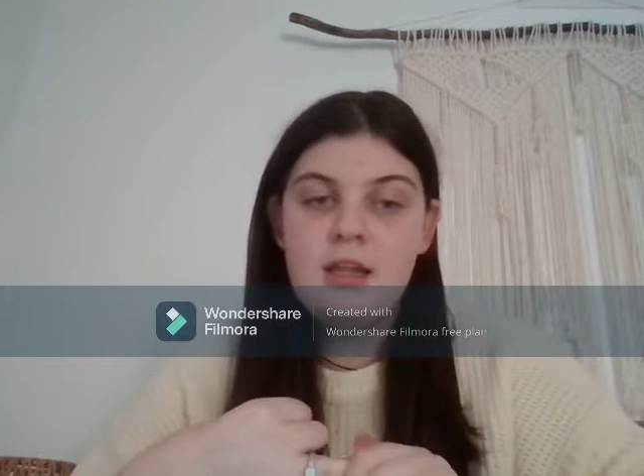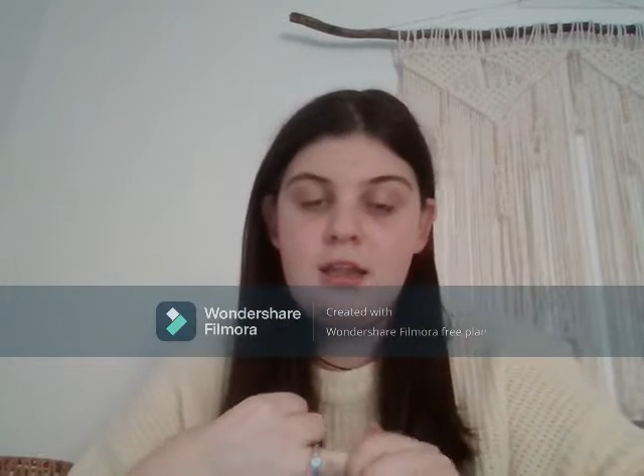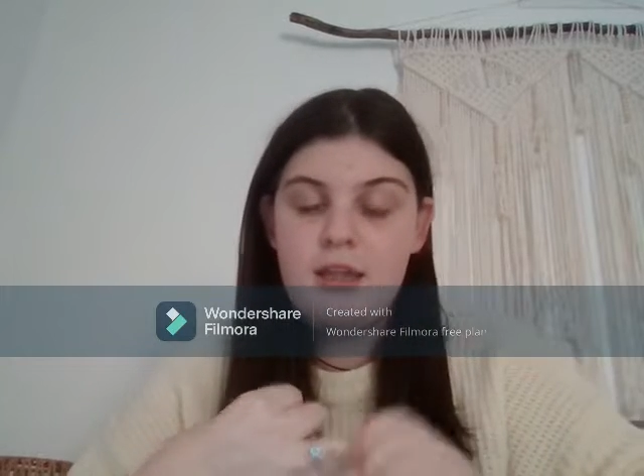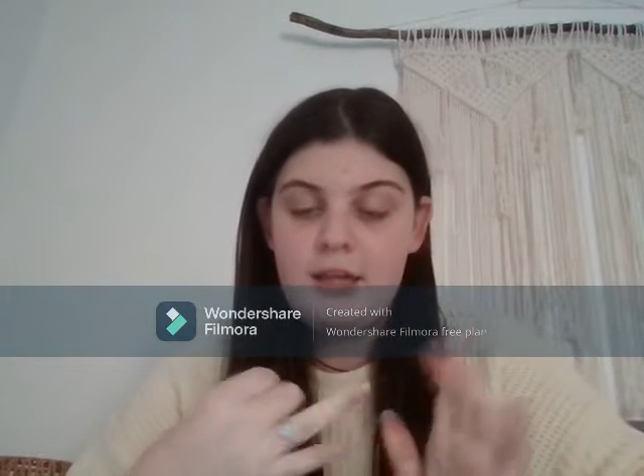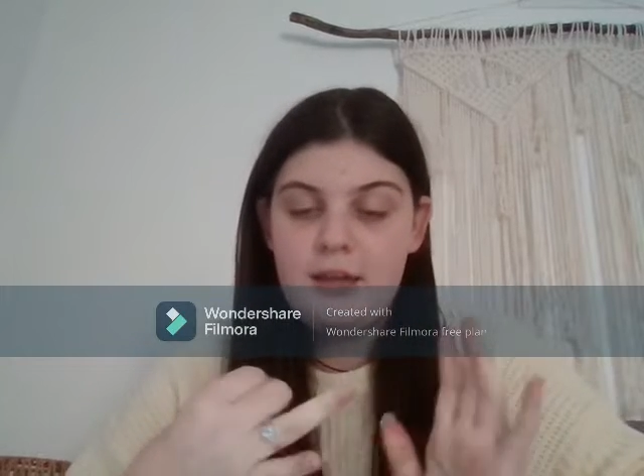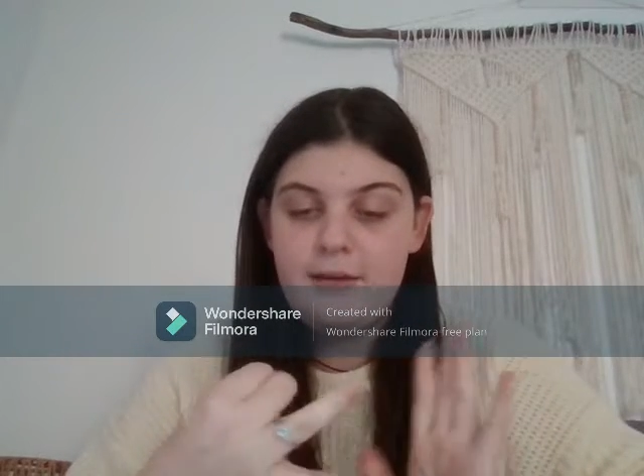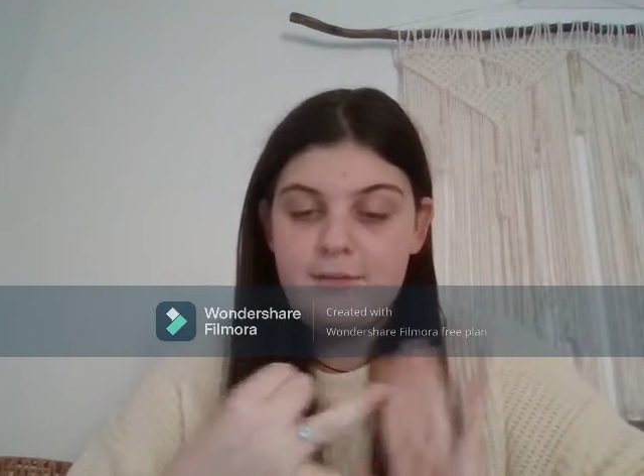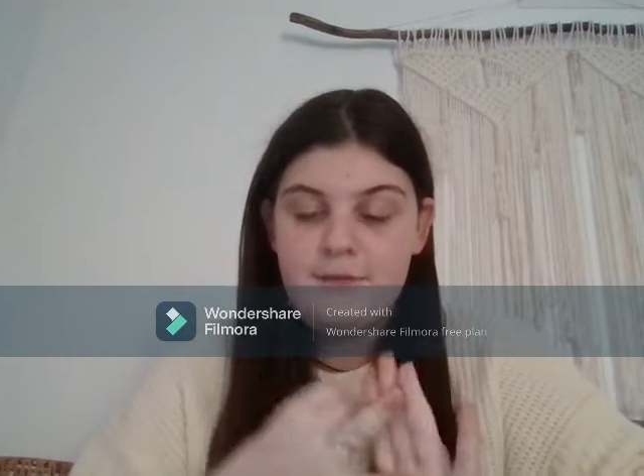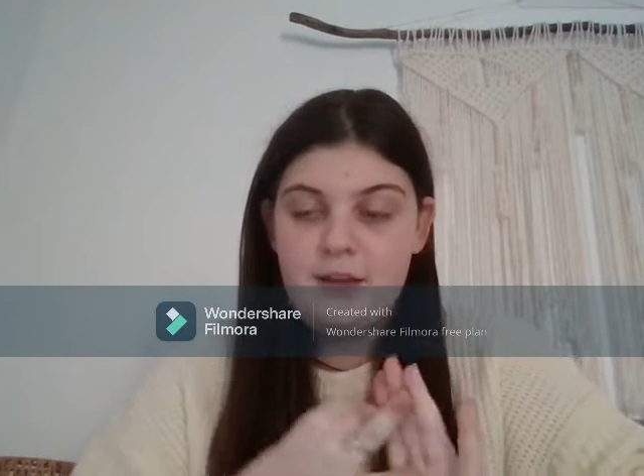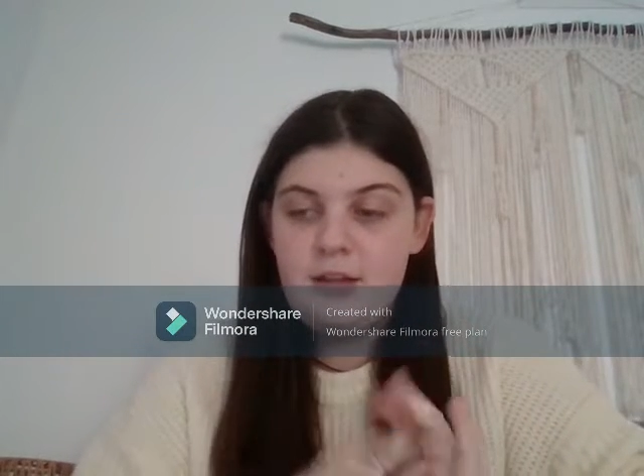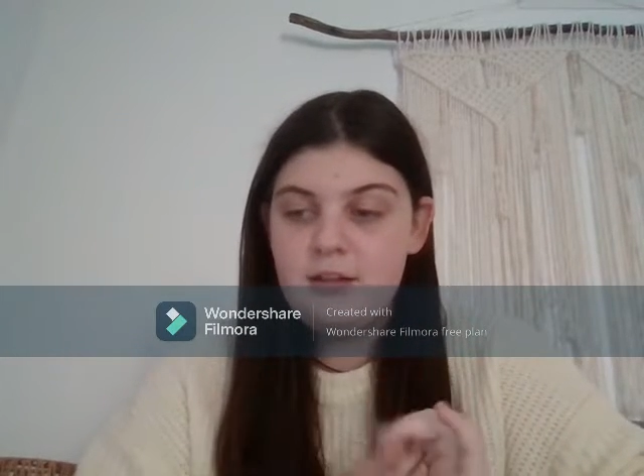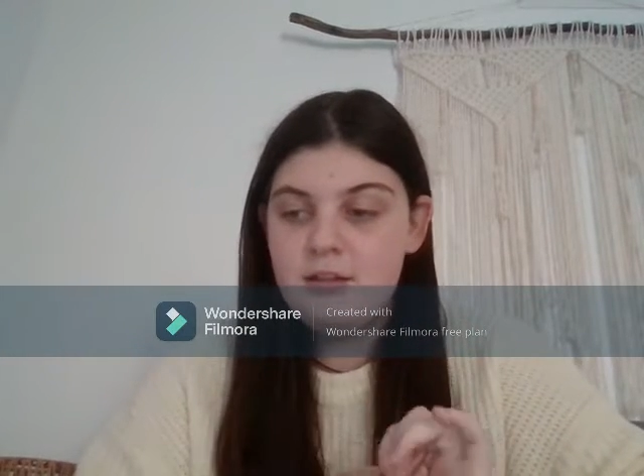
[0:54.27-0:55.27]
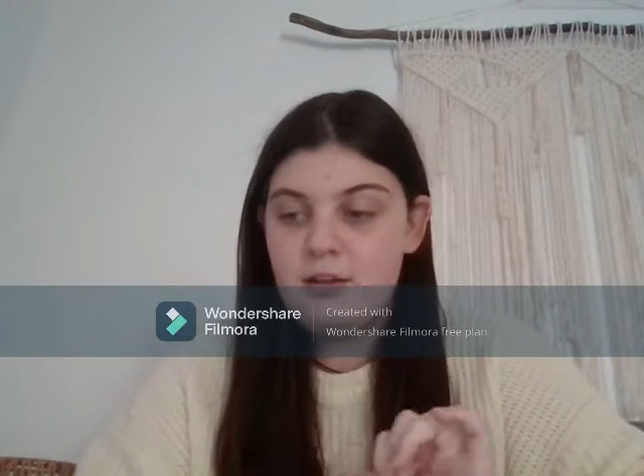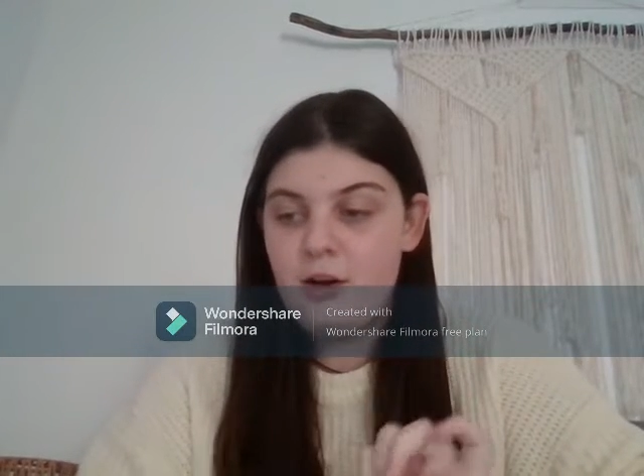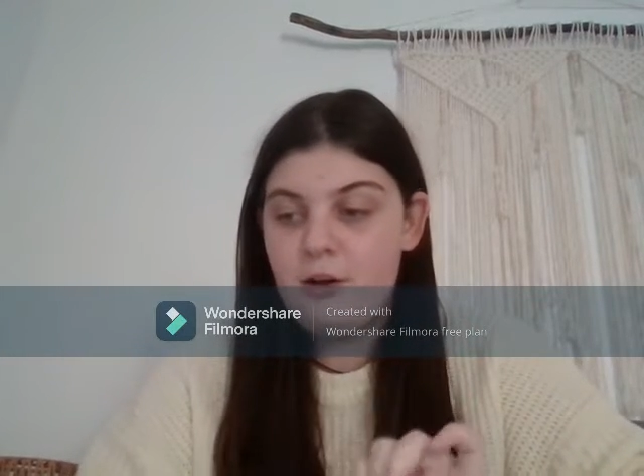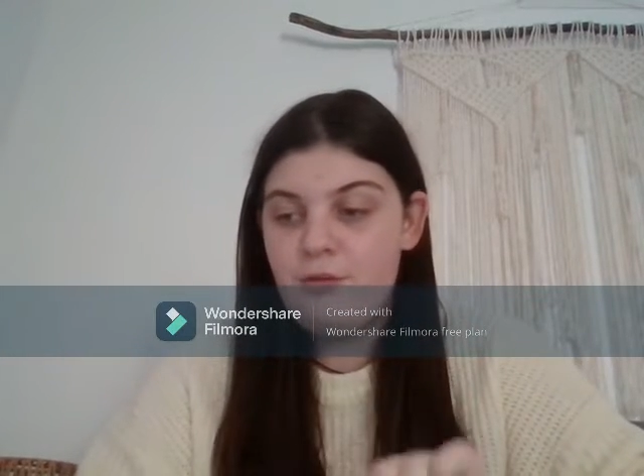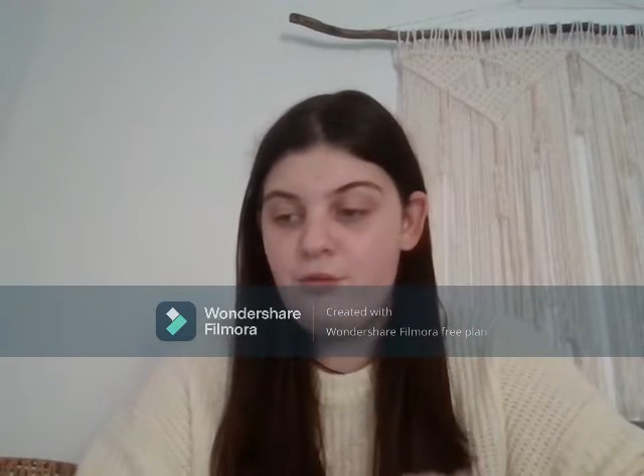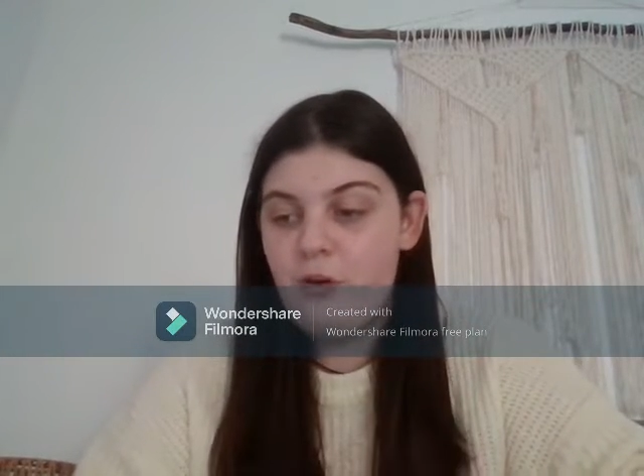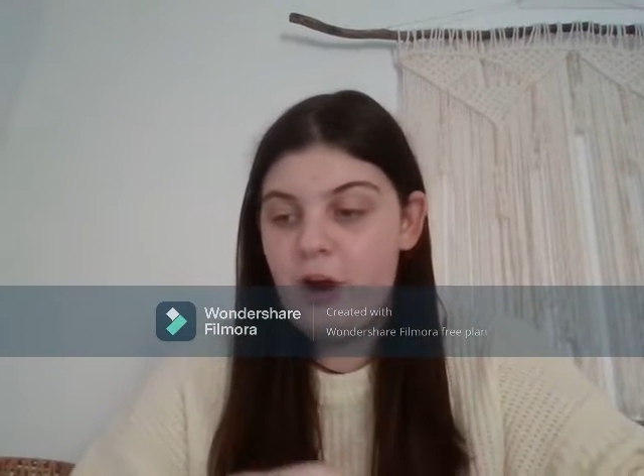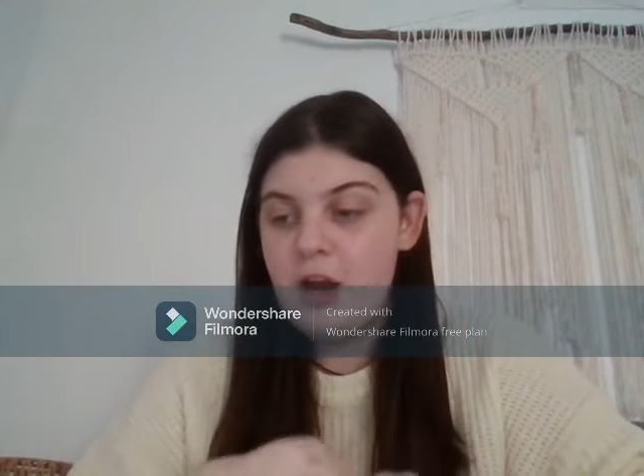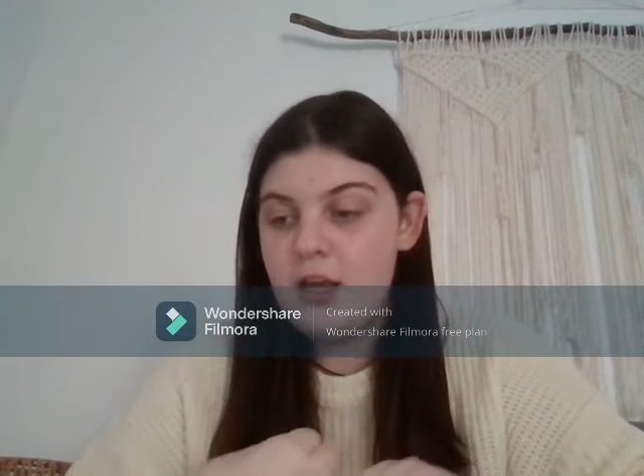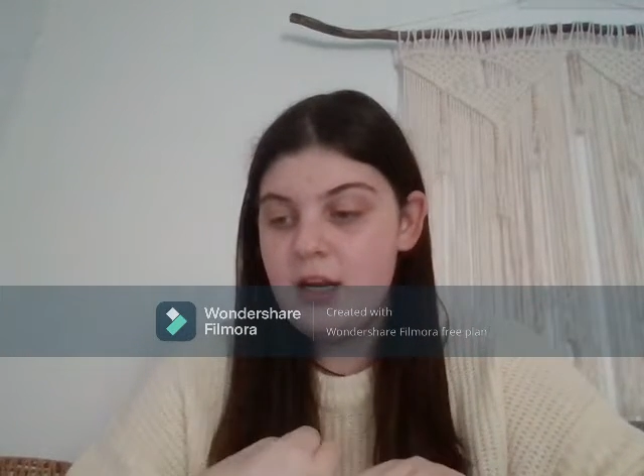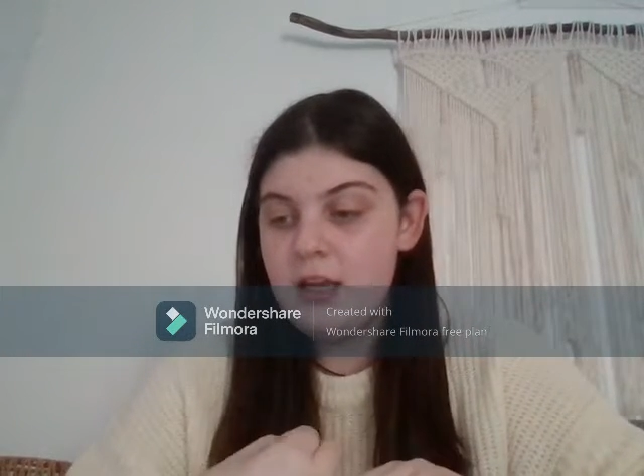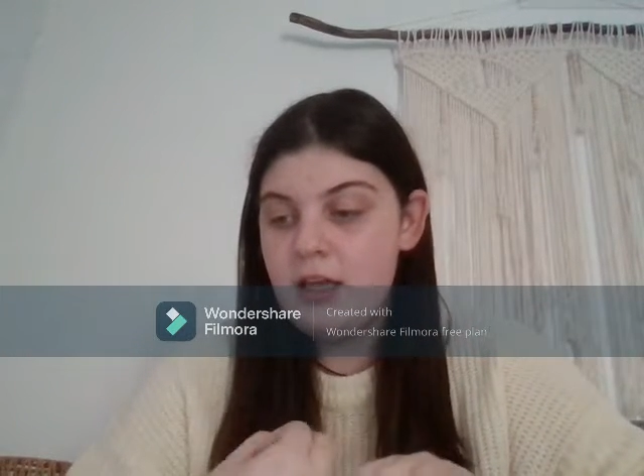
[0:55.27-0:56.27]
the event on
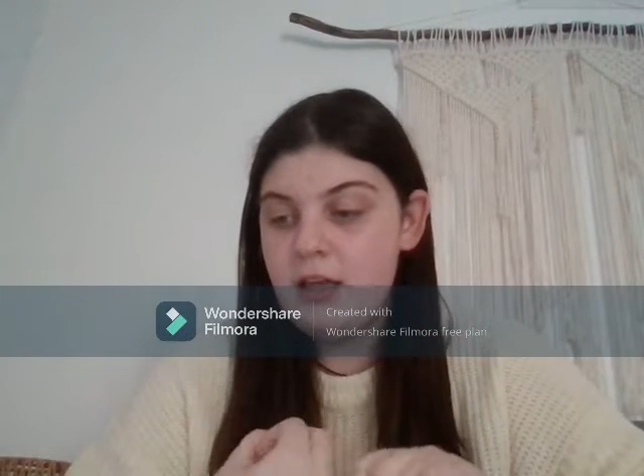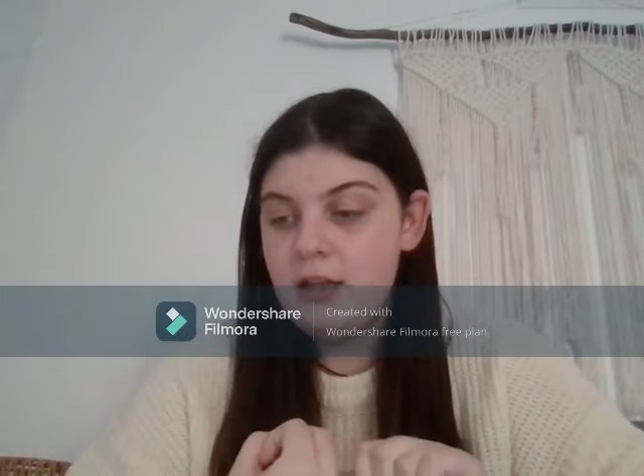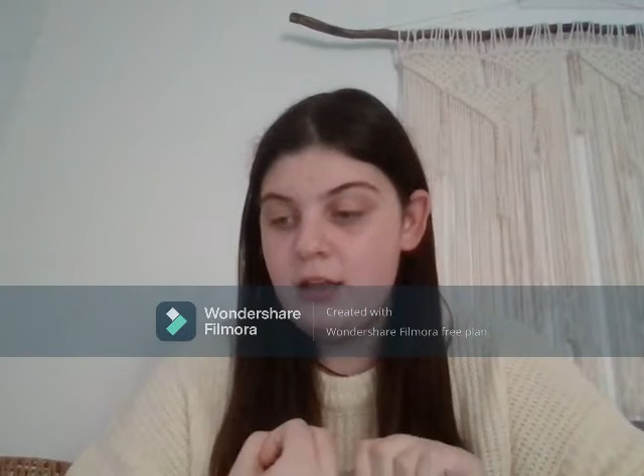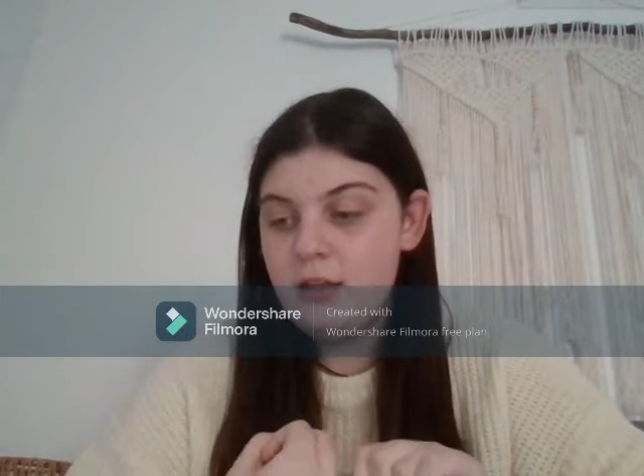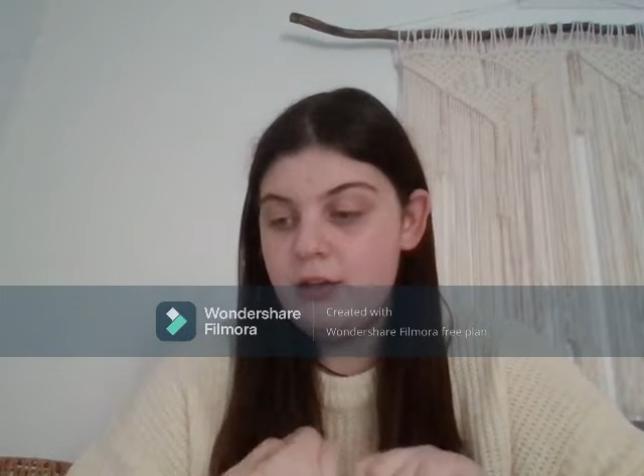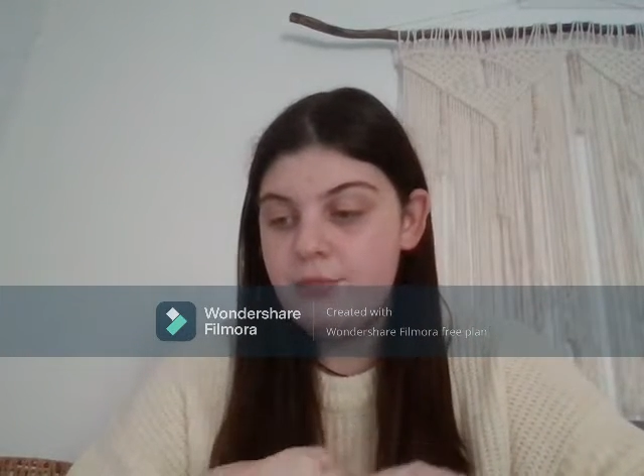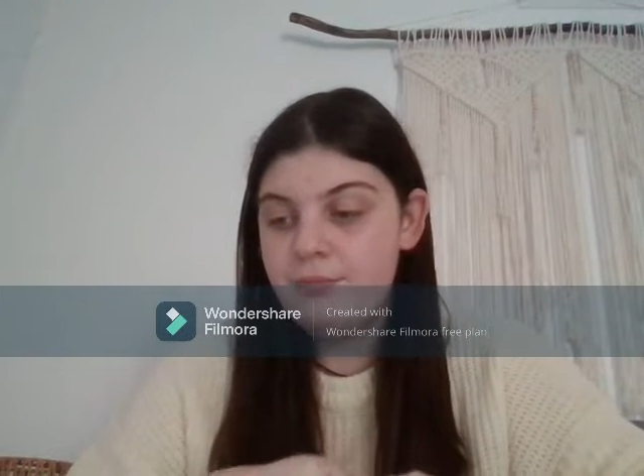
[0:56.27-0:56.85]
Friday.